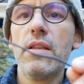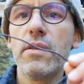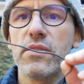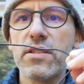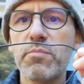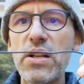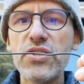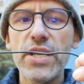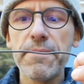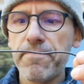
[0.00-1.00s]
there's this
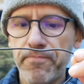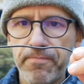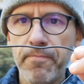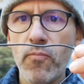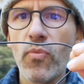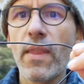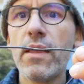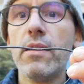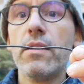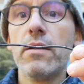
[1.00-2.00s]
bungee,
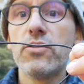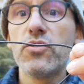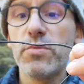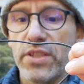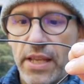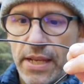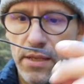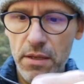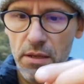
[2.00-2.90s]
super skinny,